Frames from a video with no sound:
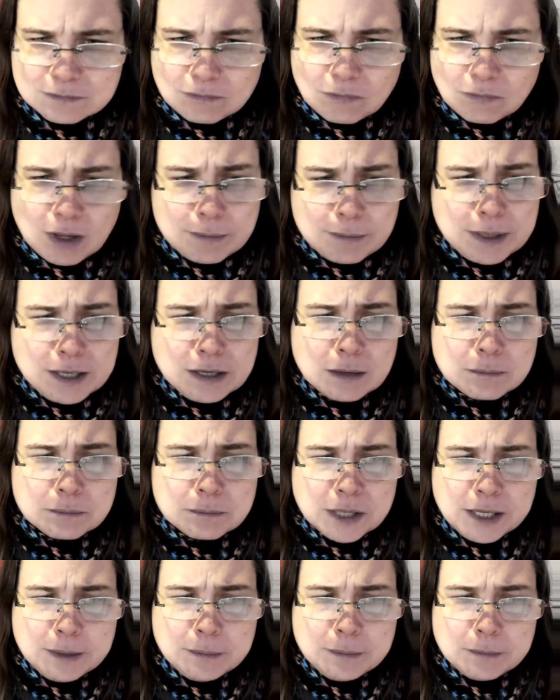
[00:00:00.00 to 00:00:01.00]
I may not
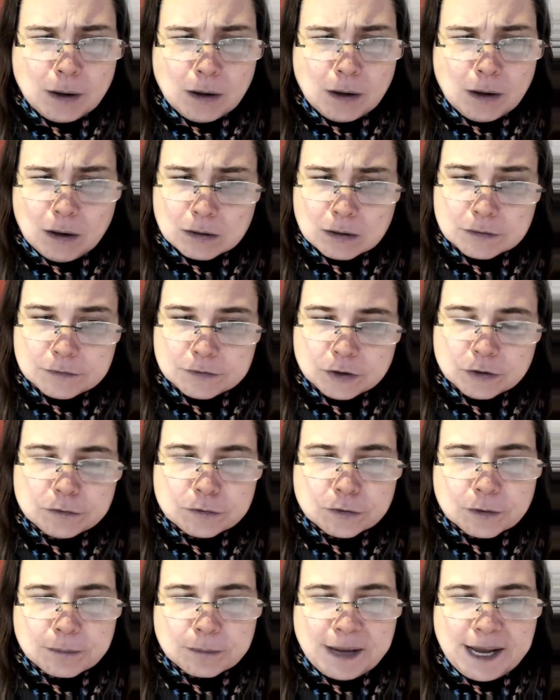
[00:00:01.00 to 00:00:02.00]
blame all of you
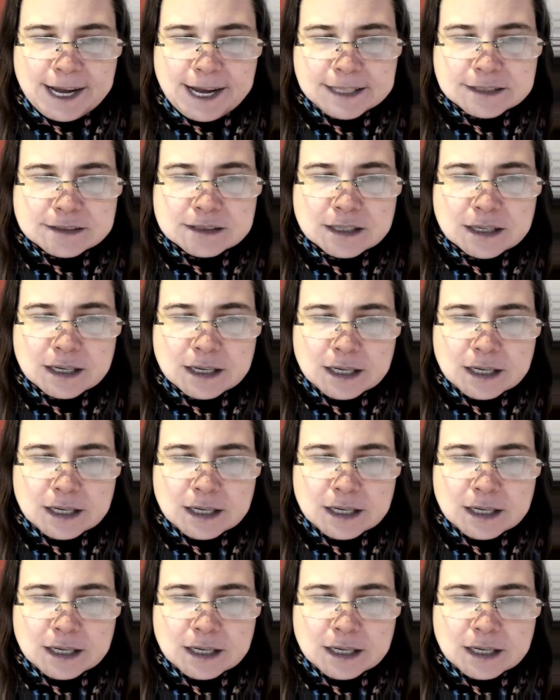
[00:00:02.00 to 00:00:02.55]
for the past,